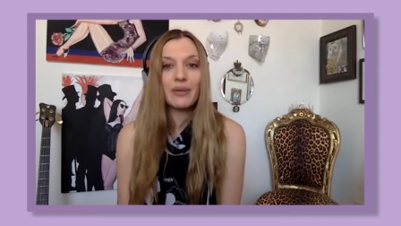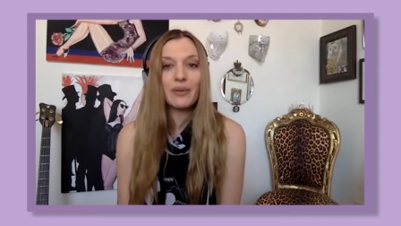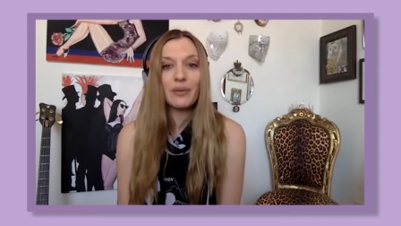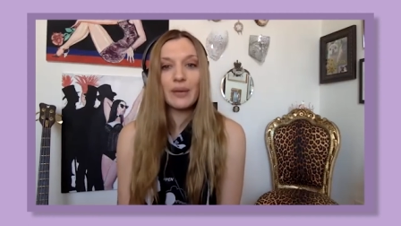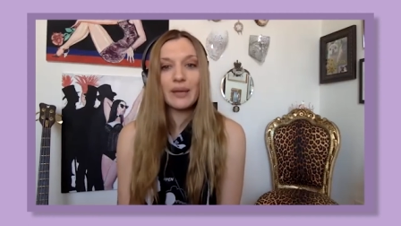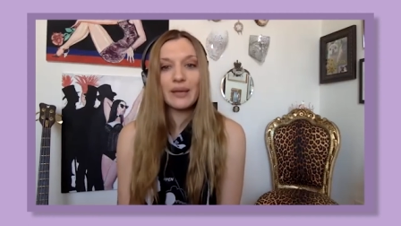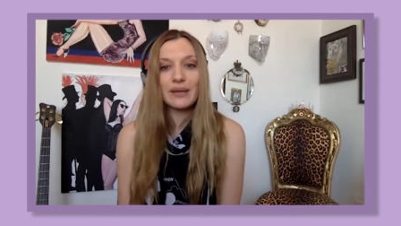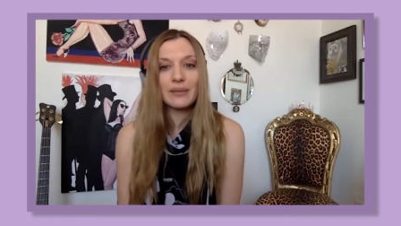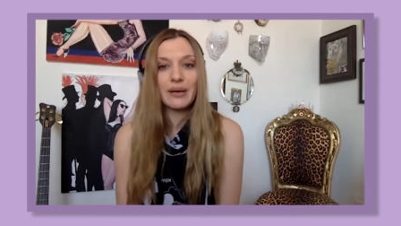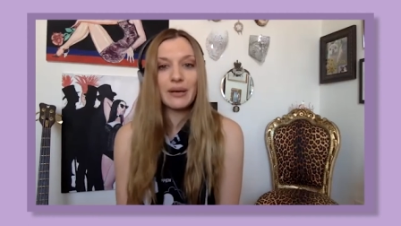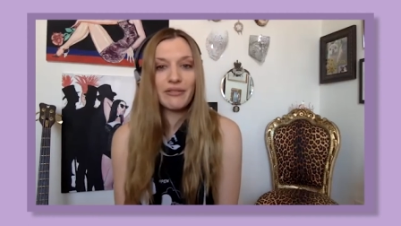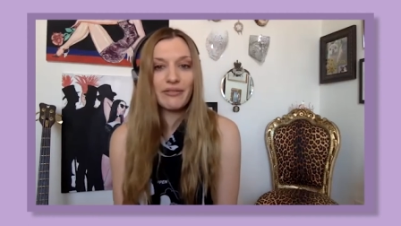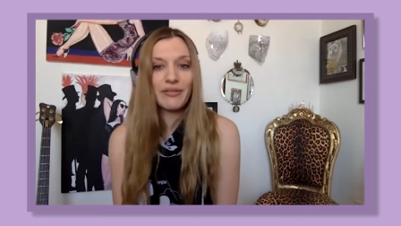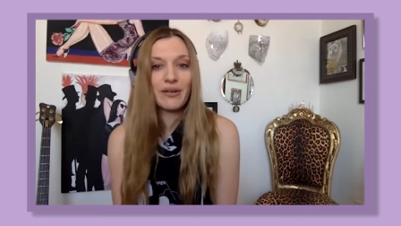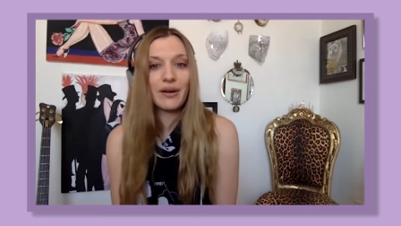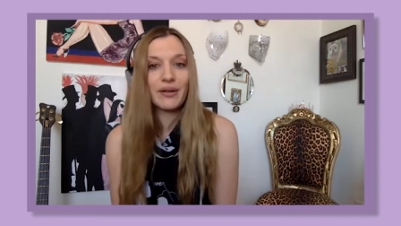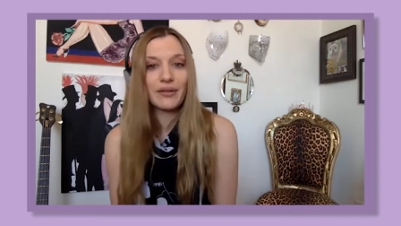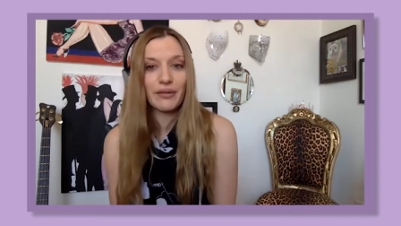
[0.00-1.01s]
the way that my
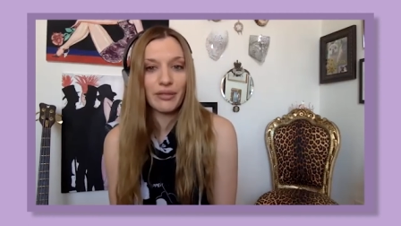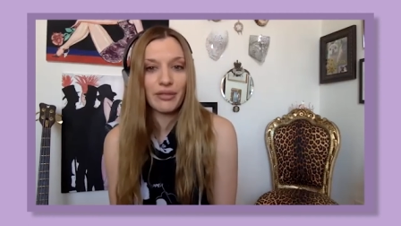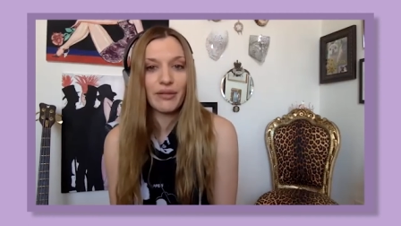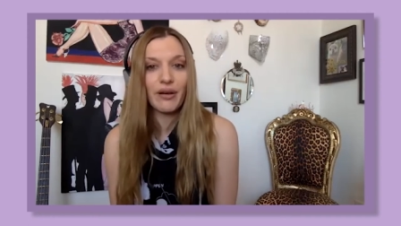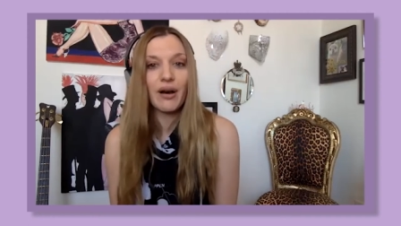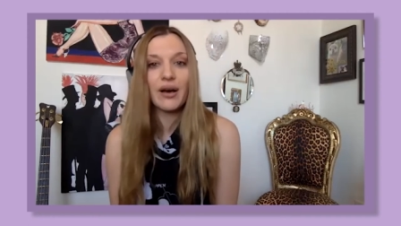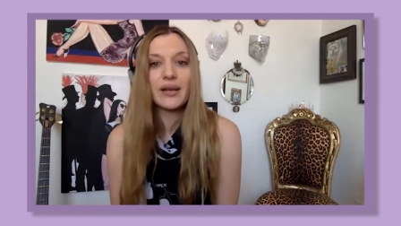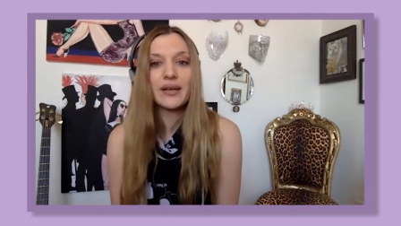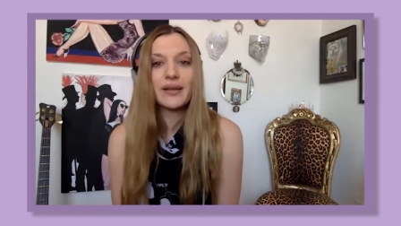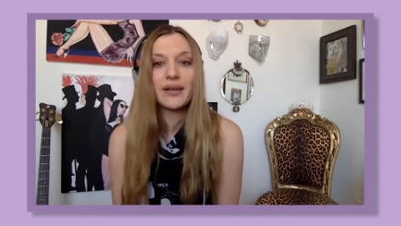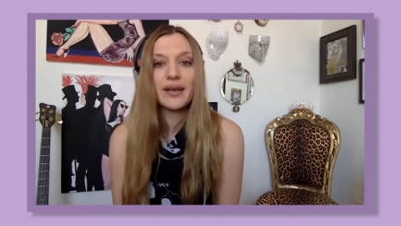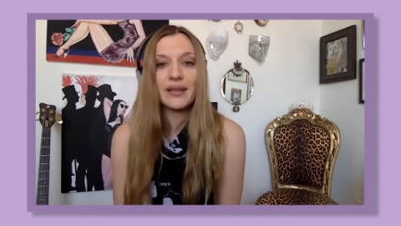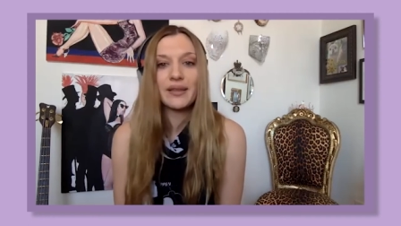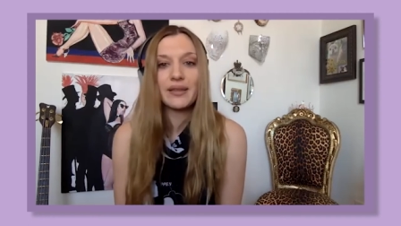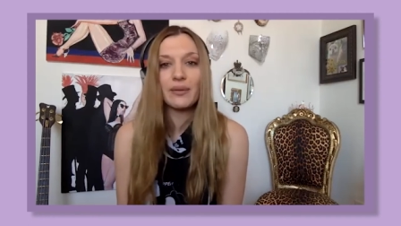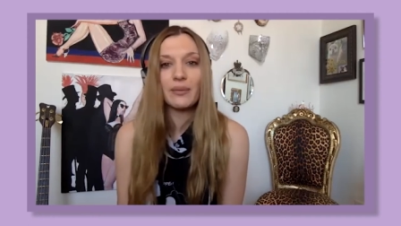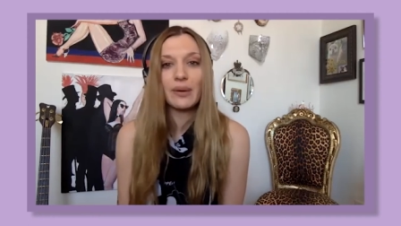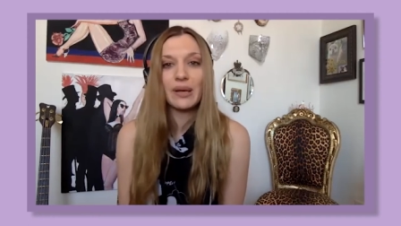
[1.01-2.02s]
father thought
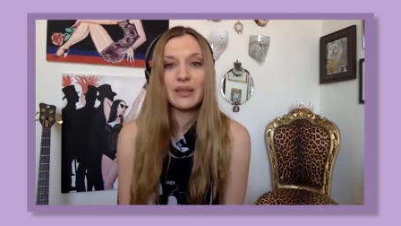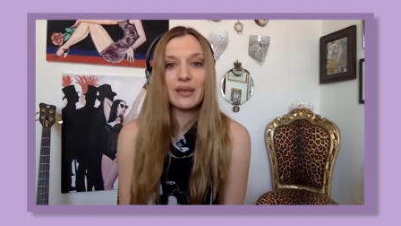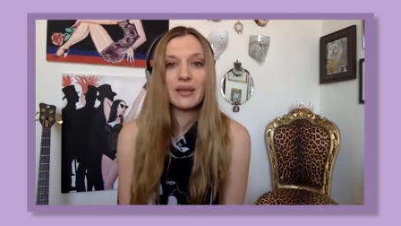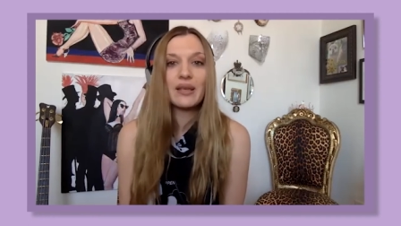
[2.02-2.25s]
and the way that